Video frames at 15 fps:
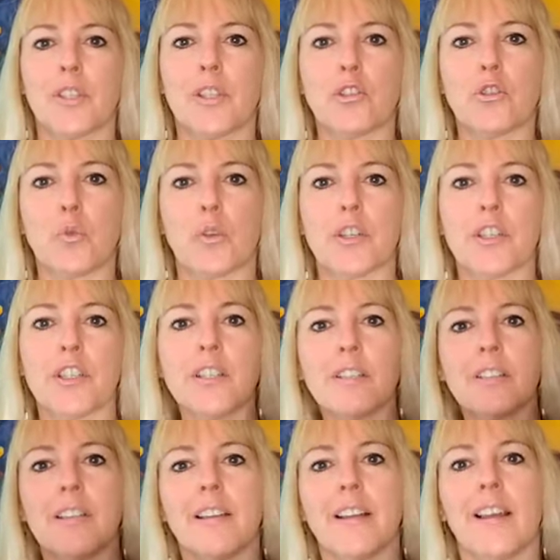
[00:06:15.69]

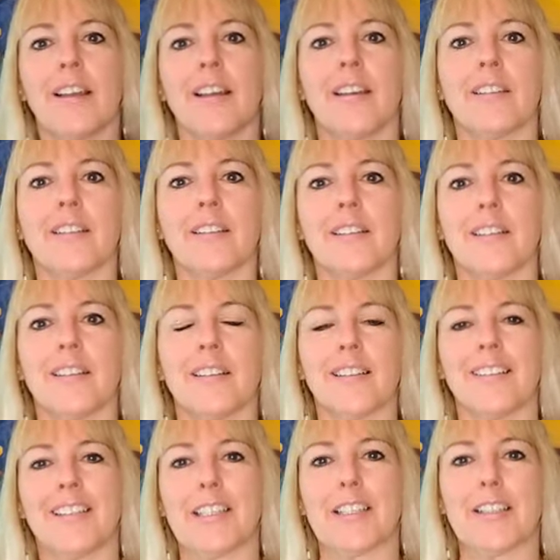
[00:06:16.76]
distortion and
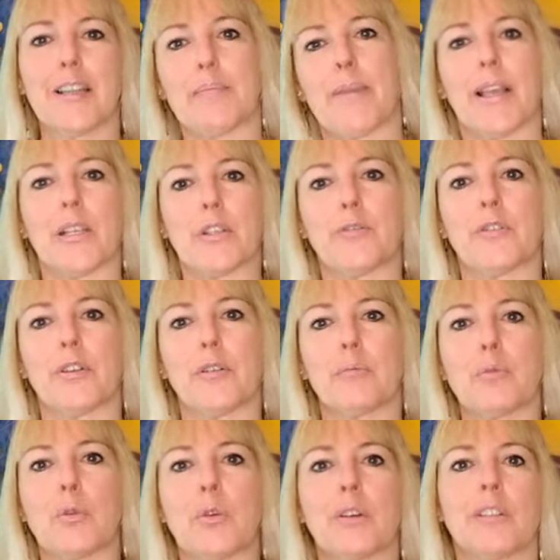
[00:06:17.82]
it, it makes for a
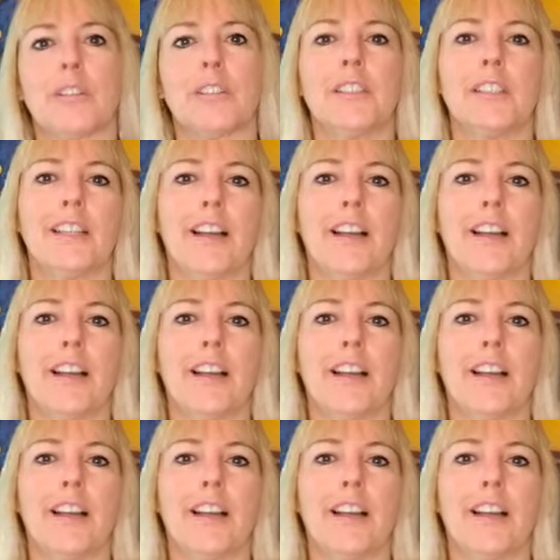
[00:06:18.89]
more,